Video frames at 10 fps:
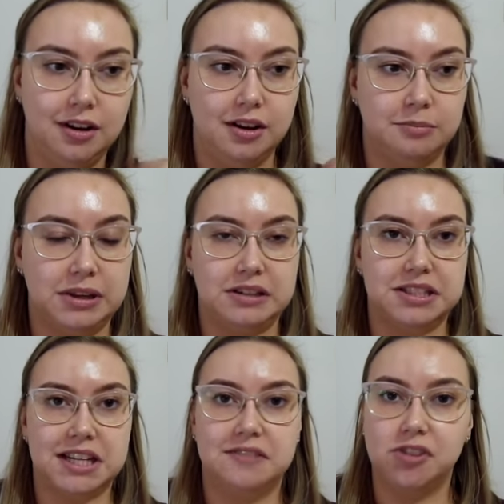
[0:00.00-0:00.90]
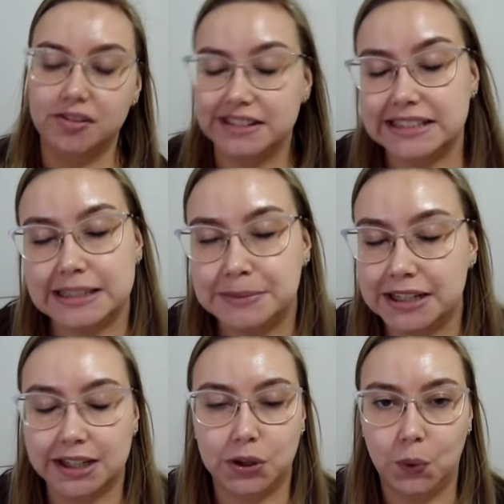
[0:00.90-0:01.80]
because I've obviously been
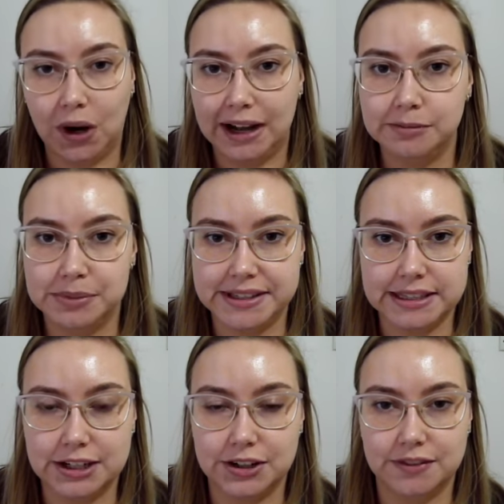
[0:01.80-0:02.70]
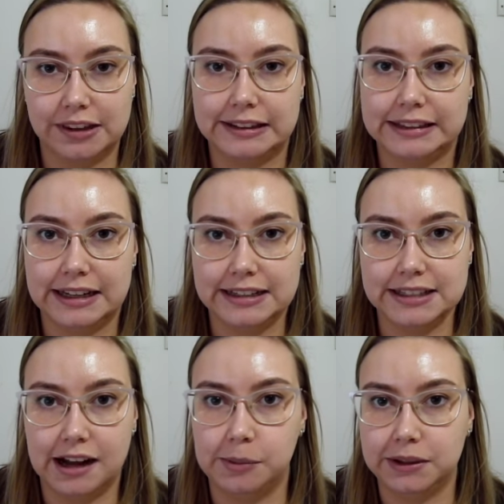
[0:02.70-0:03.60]
quite busy over the last
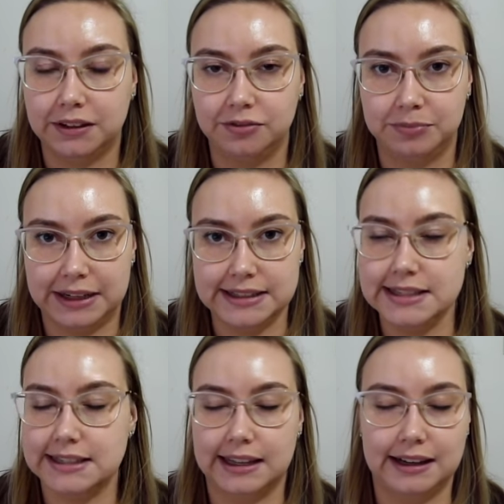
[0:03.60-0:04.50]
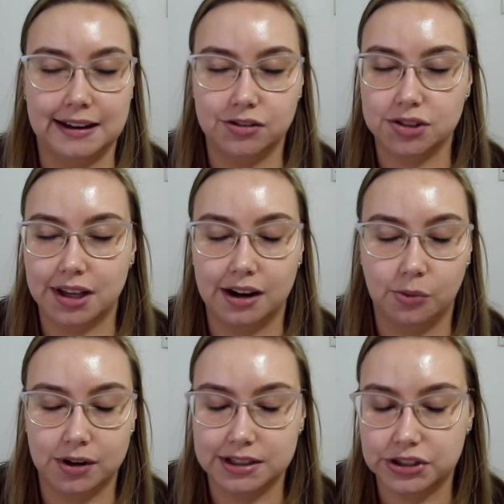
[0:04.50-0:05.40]
couple of months, and I just kind of
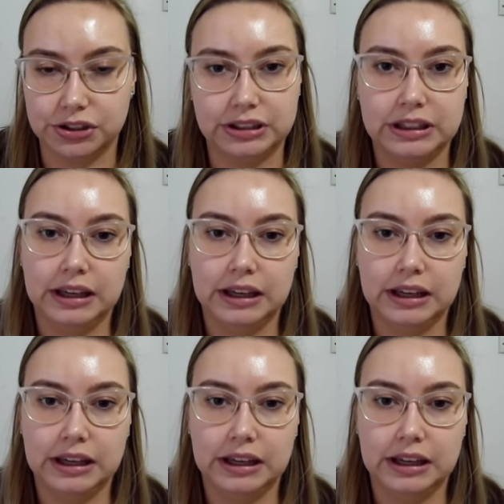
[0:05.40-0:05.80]
wanted to